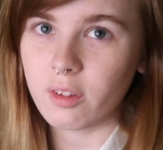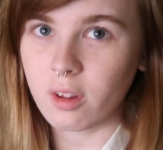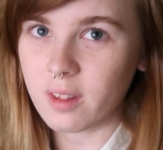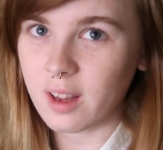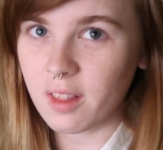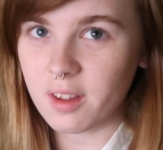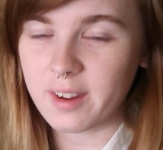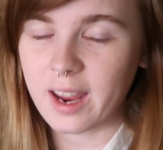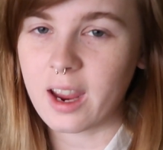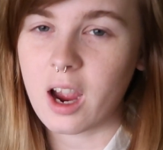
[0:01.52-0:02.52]
So the other
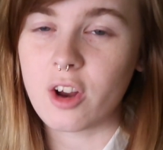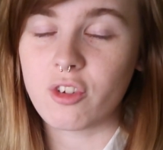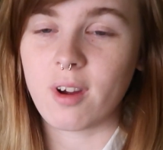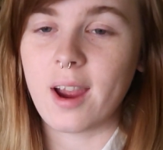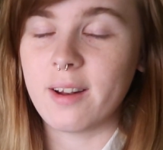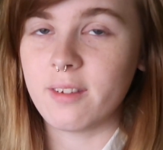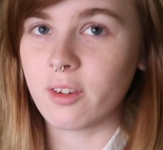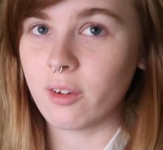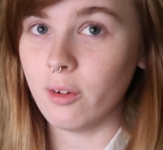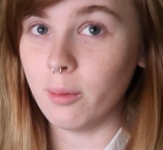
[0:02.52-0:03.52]
day I tried
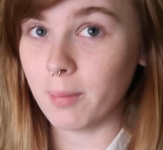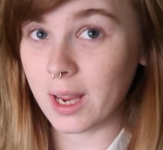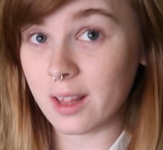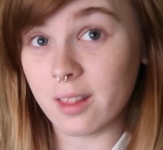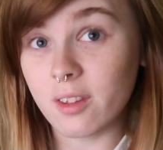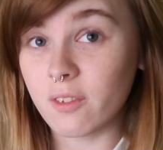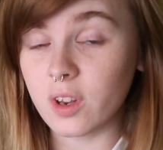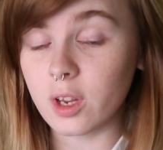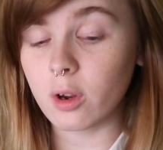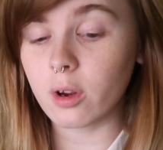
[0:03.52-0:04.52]
to make this
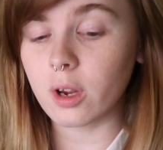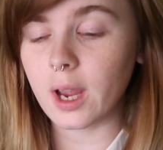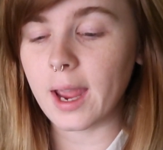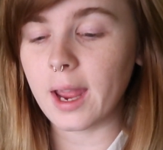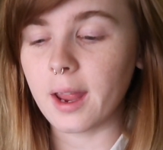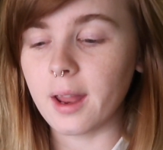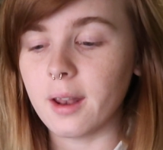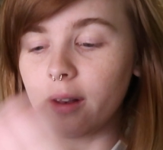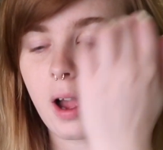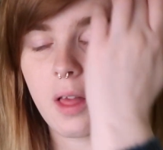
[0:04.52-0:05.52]
video
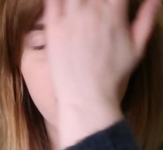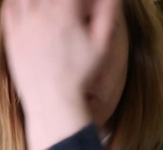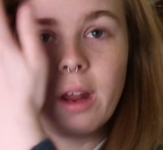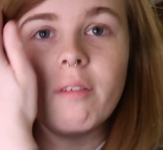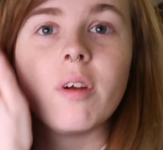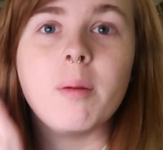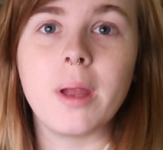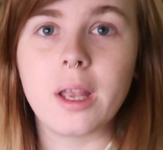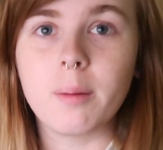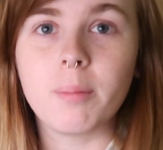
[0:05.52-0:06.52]
and I thought I'd
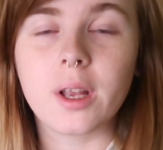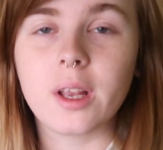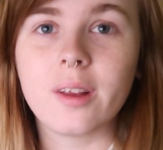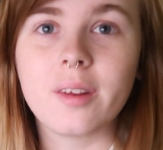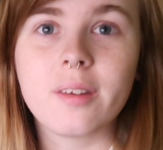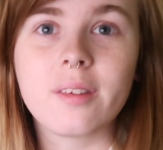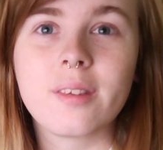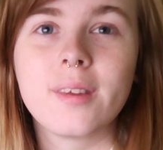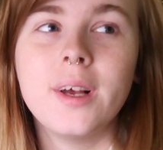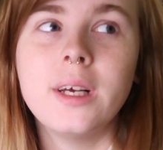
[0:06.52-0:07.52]
remake it
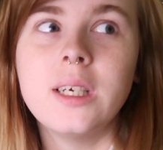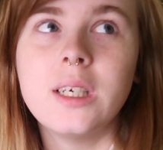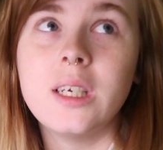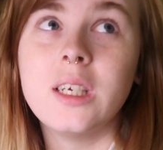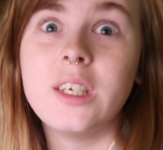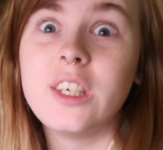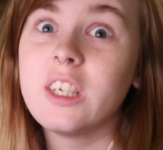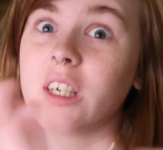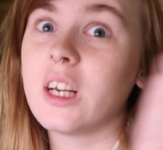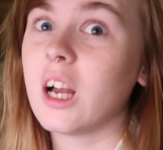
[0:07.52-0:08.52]
because
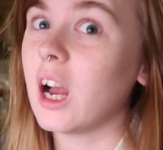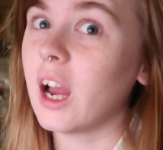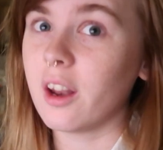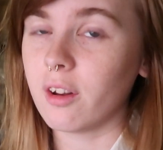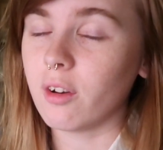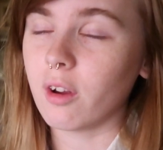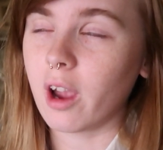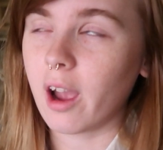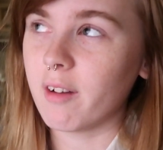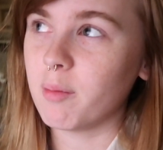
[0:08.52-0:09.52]
I don't know,
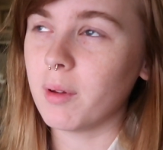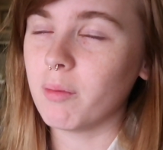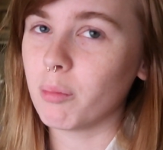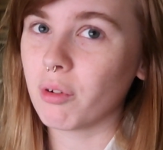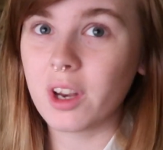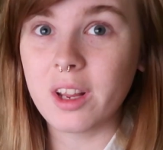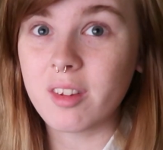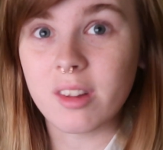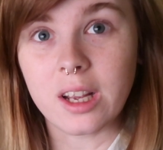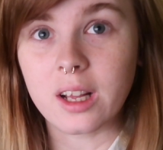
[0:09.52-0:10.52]
I've been pretty
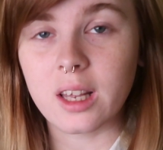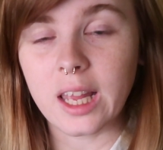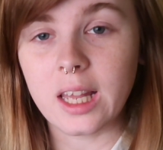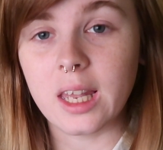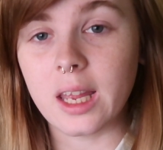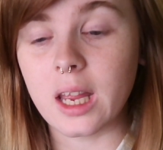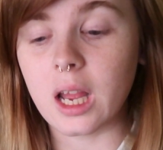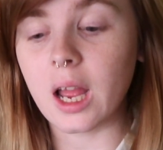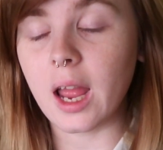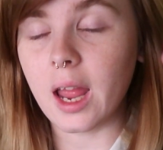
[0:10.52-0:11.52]
sick
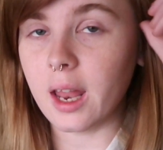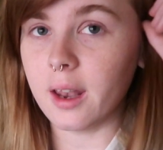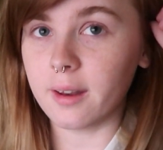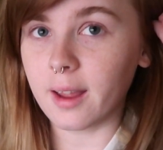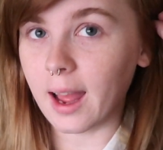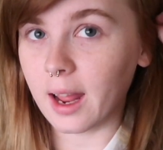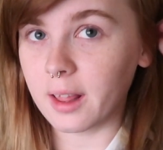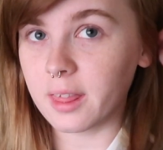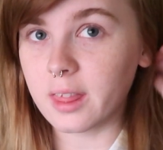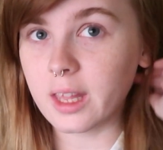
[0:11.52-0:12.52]
lately and
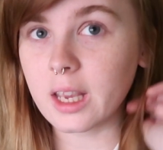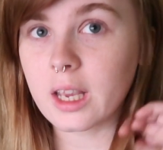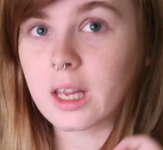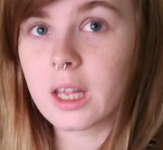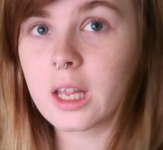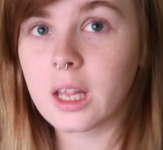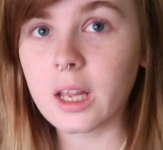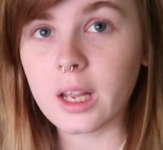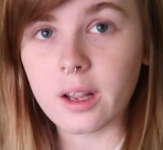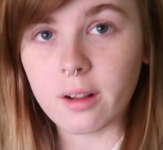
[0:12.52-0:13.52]
I think
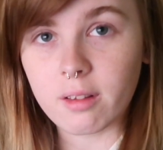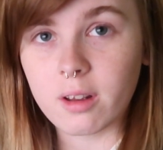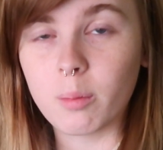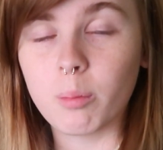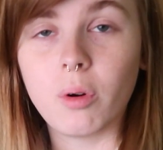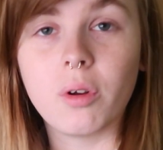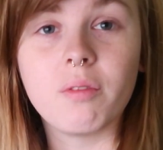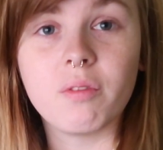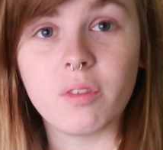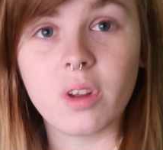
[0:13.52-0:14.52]
it's an
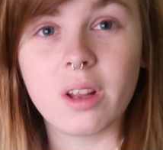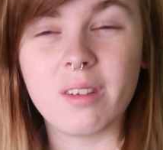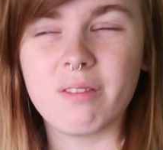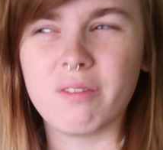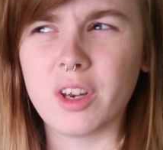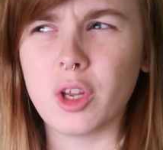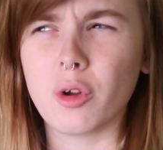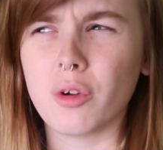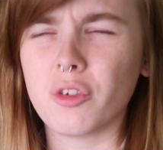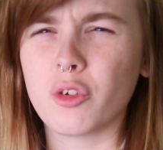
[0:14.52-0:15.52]
important
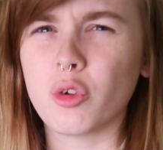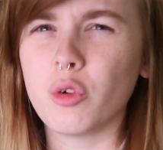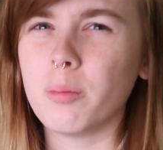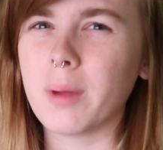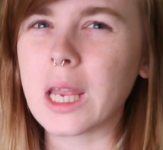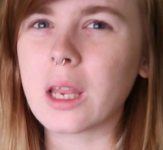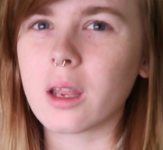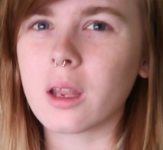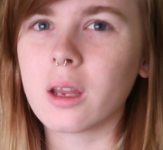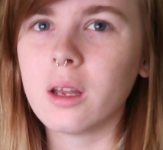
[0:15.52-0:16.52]
video to
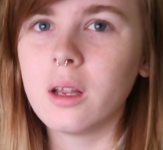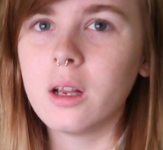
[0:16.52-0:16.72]
make